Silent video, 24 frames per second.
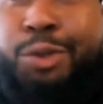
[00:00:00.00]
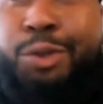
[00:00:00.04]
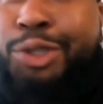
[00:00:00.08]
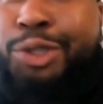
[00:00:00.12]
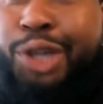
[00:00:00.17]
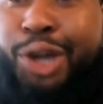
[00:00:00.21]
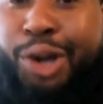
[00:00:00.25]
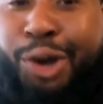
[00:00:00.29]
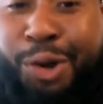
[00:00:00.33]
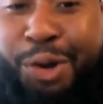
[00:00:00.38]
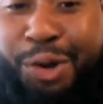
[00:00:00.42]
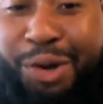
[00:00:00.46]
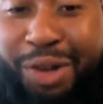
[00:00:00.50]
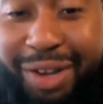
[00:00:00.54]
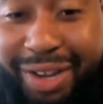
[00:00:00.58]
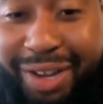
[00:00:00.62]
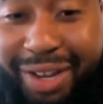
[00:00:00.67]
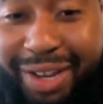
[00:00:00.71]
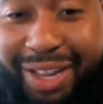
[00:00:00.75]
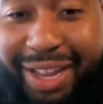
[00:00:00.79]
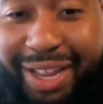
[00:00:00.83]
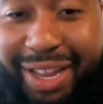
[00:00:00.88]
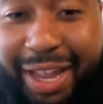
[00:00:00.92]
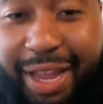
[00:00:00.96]
with you, Joe.
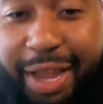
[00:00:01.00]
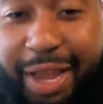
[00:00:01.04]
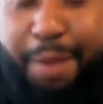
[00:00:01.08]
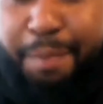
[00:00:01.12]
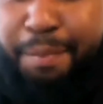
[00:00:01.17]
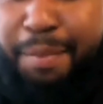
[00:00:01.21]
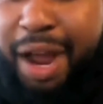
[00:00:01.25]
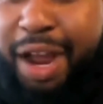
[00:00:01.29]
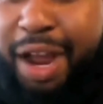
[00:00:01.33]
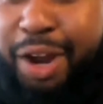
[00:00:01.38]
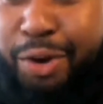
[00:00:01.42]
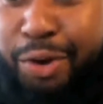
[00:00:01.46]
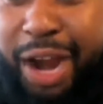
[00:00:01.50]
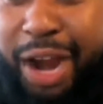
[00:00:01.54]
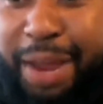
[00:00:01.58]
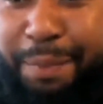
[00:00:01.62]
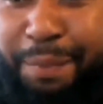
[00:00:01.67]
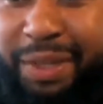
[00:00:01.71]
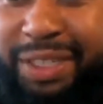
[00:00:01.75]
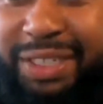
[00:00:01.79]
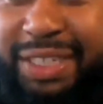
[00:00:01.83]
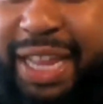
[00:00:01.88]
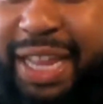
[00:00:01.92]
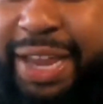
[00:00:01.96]
My
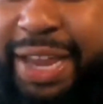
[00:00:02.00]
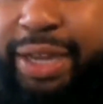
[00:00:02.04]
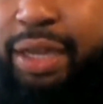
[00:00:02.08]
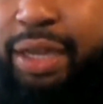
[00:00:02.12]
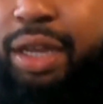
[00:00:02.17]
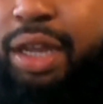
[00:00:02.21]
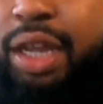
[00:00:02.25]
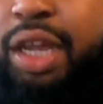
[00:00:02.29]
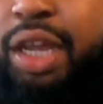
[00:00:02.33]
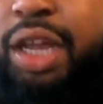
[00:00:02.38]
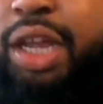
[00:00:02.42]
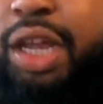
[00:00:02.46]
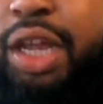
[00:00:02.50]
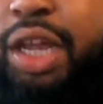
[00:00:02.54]
gripe is like,